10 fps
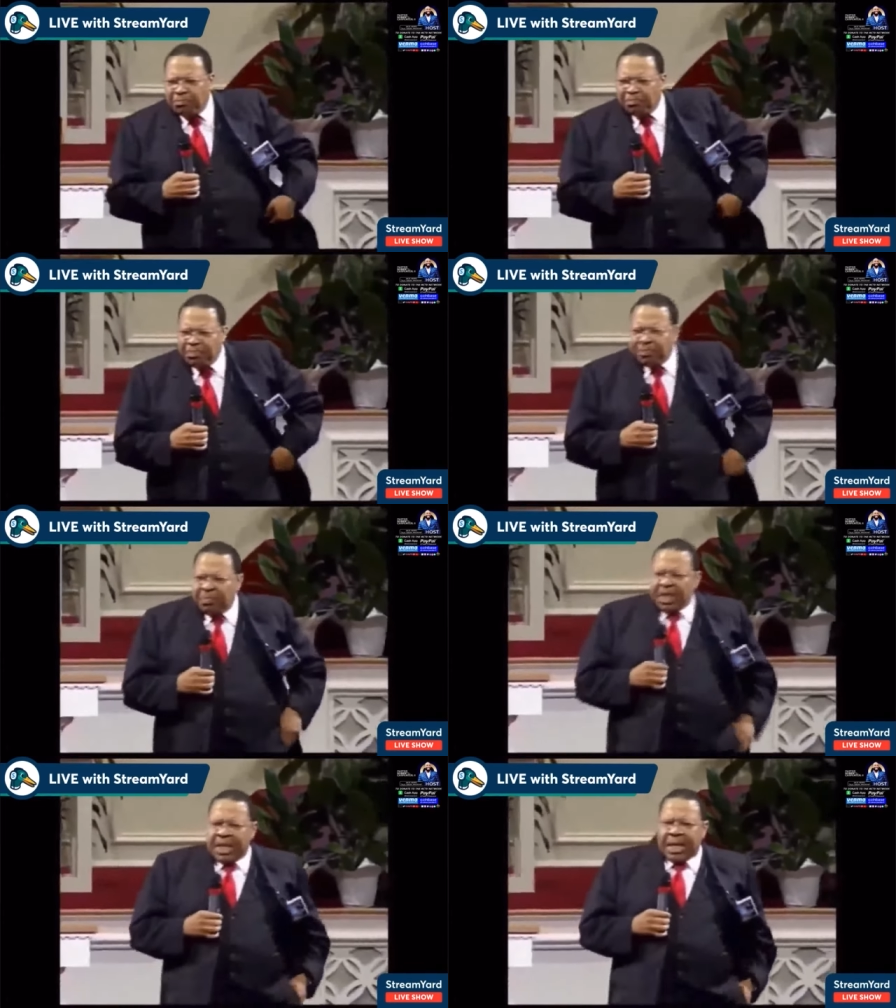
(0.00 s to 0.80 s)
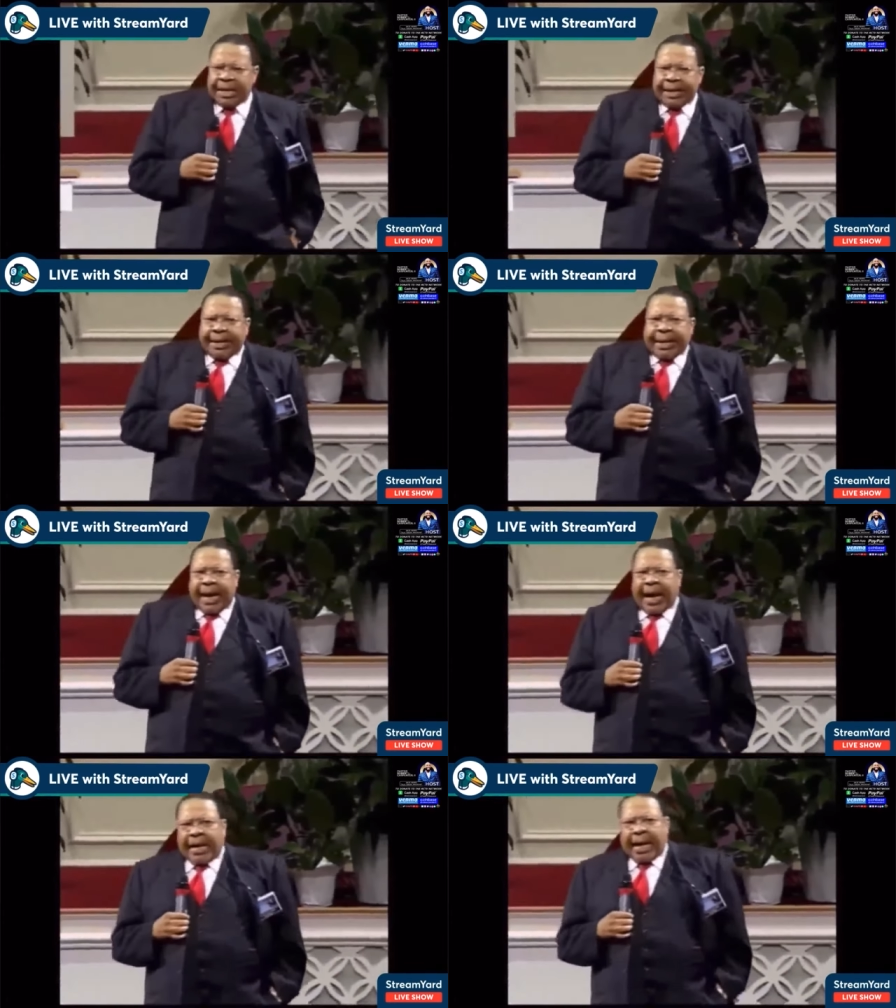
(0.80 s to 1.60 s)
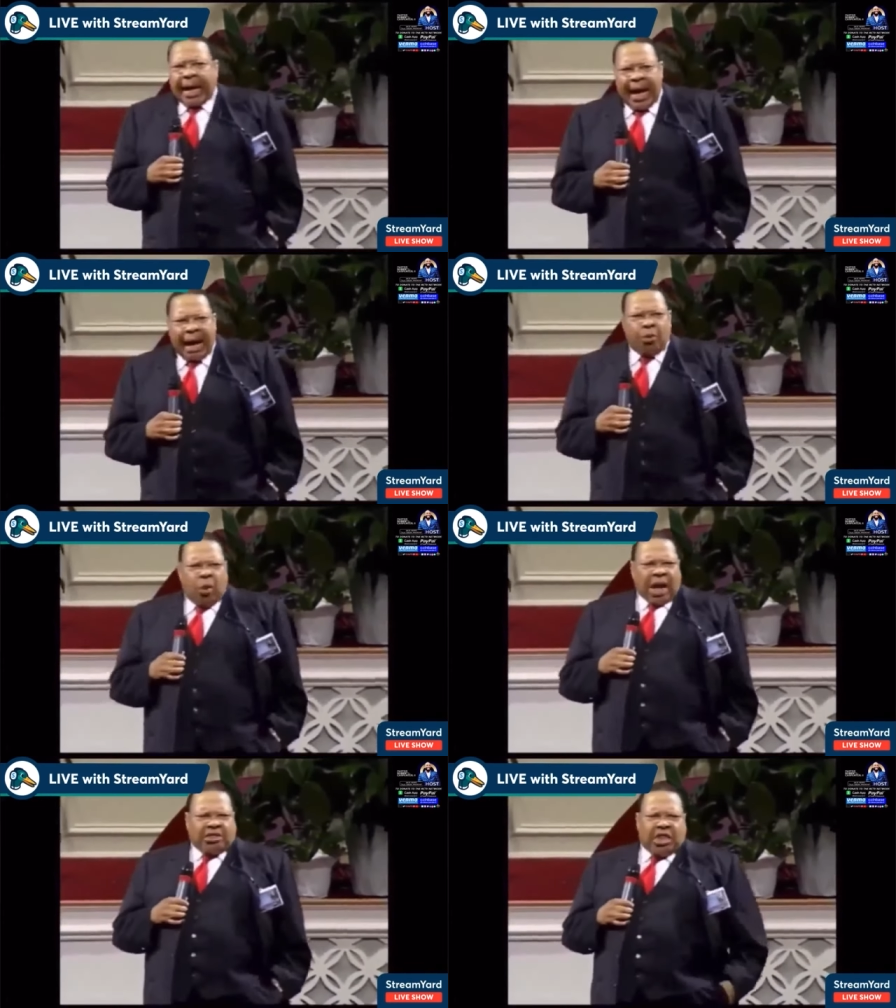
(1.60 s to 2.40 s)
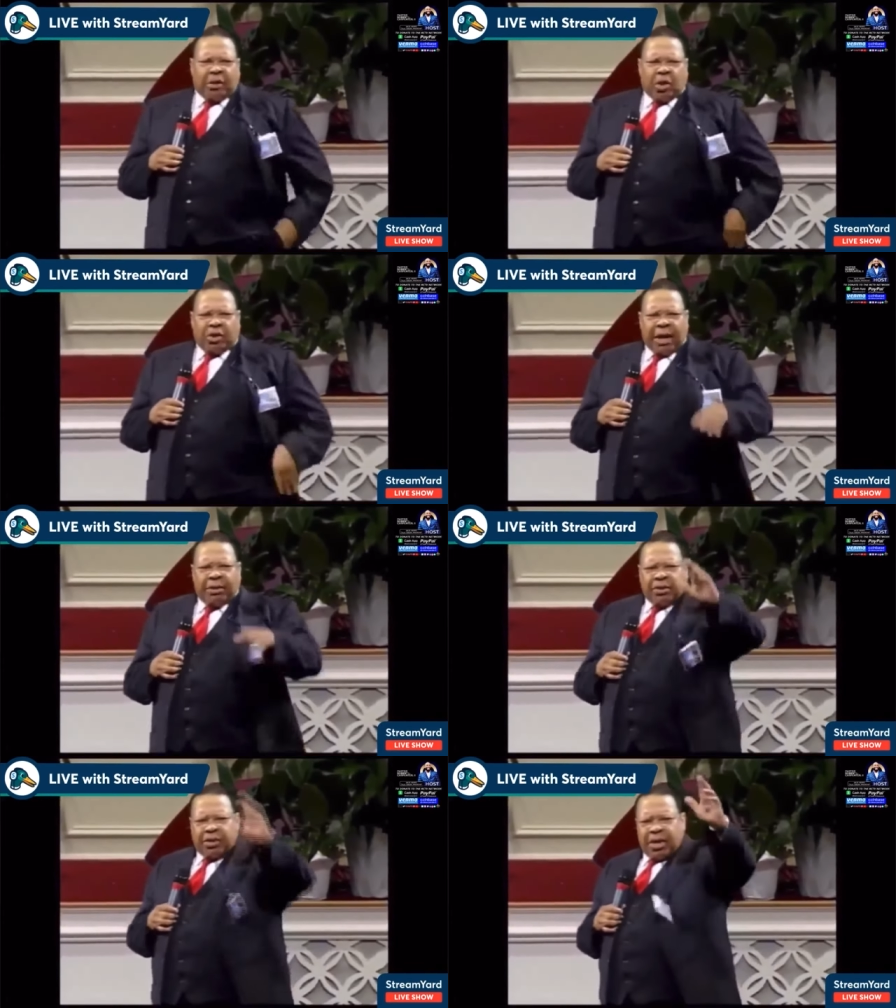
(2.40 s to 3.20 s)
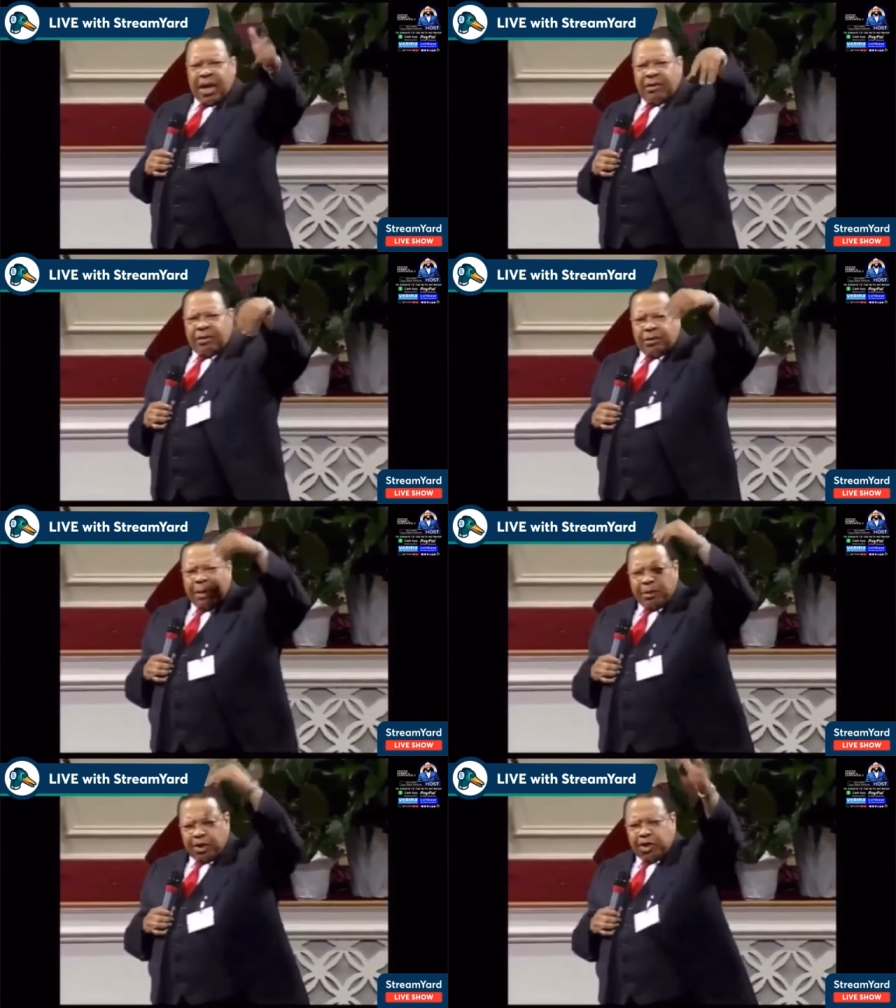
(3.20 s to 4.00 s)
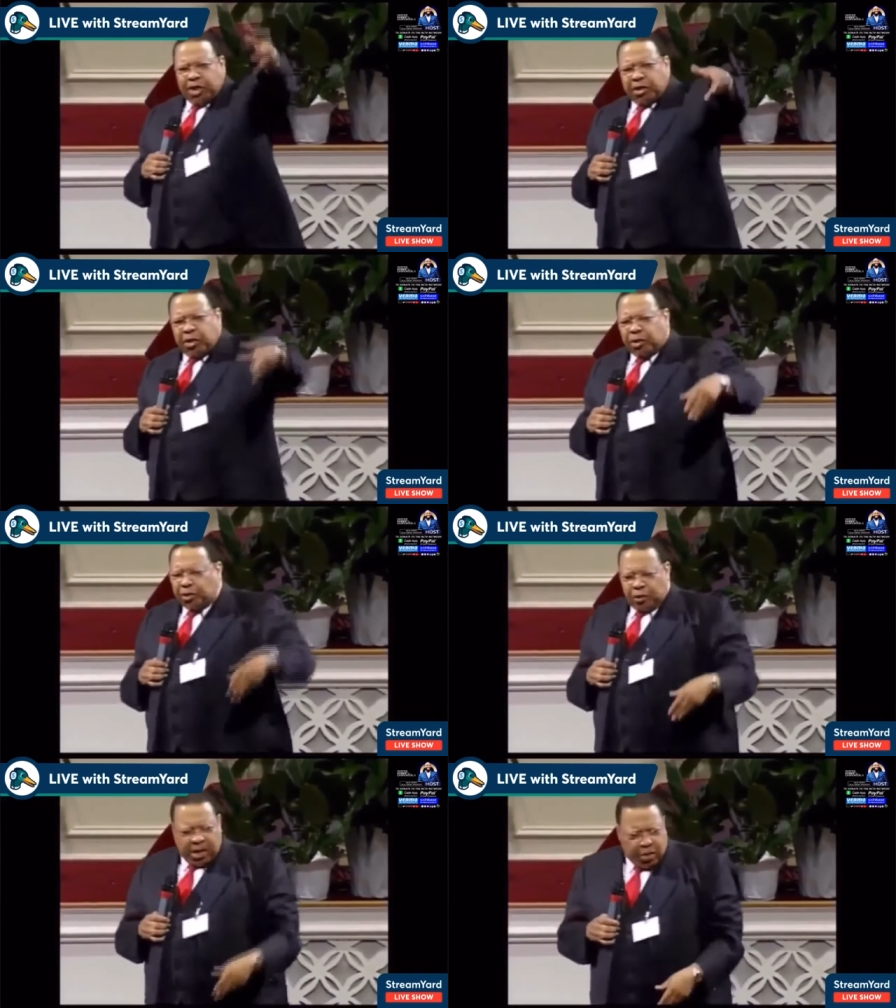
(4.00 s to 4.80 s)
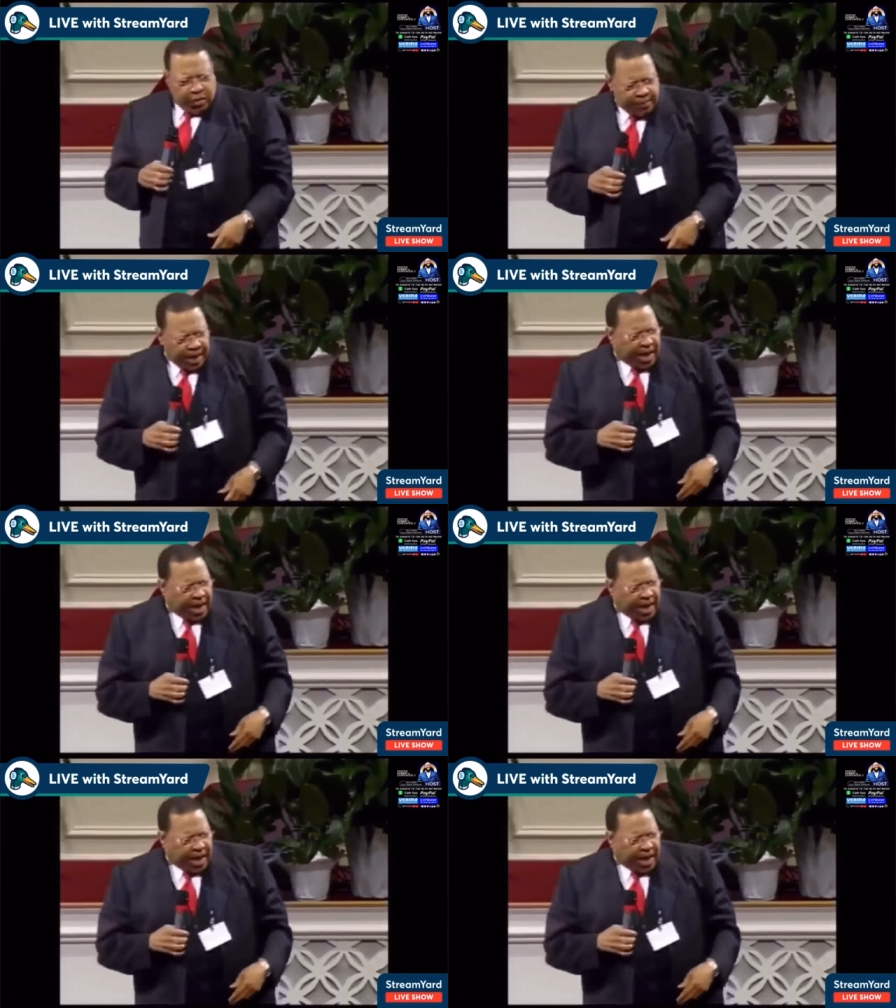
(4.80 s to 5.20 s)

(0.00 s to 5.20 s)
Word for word: up. And I watched him because I was I was a member of the church across the railroad.